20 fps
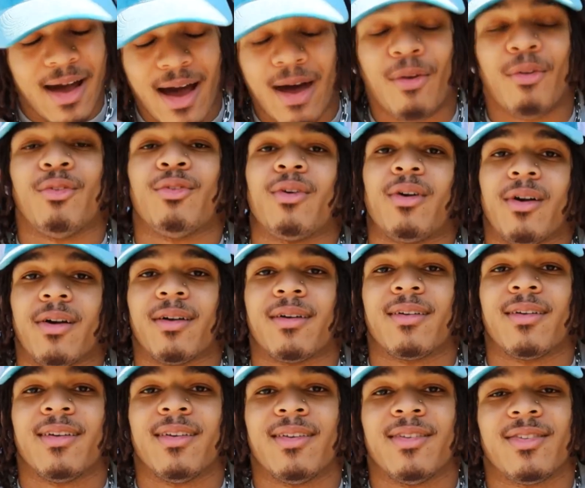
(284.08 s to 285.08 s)
I was wrong.
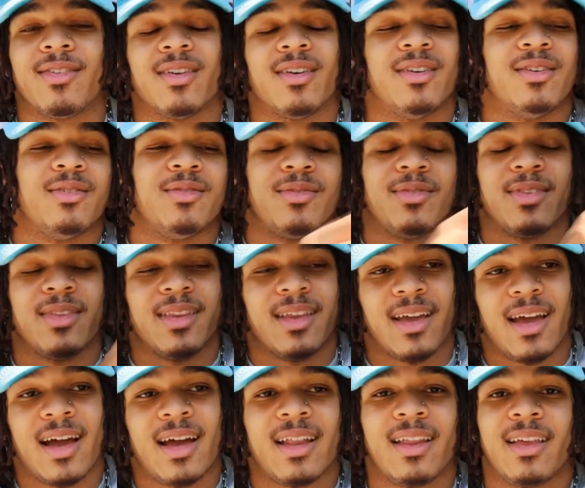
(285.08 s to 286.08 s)
So the
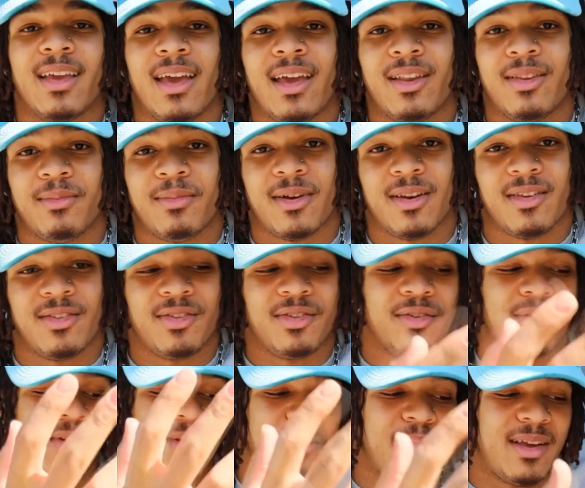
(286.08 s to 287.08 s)
guy that I gave the money
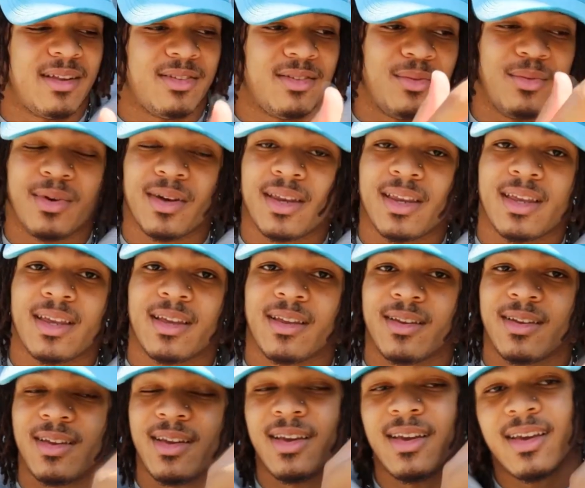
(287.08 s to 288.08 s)
to, he basically went
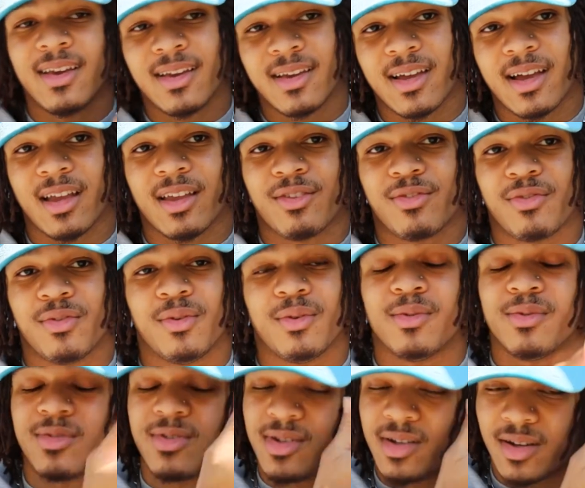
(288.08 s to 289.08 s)
in, got his
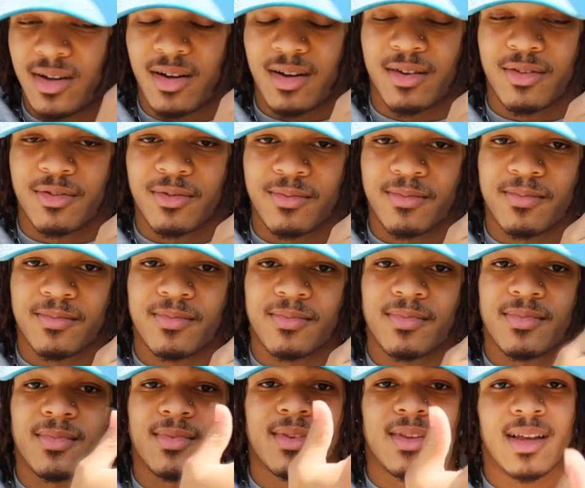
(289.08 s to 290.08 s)
food, took off.
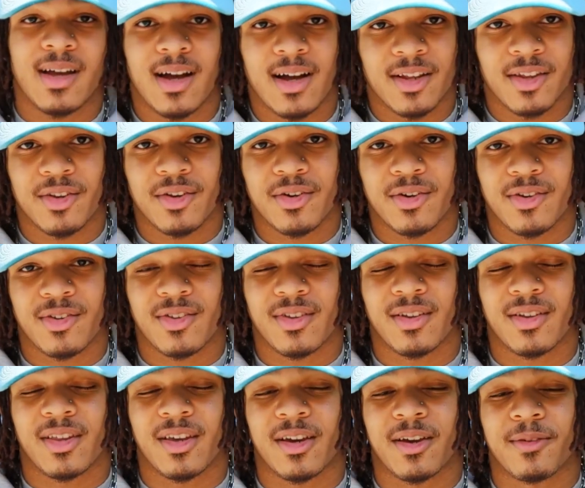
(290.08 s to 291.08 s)
Other dude is
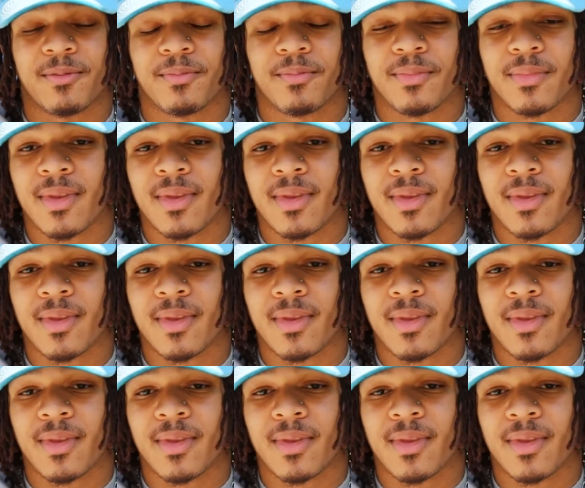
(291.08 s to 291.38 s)
still there.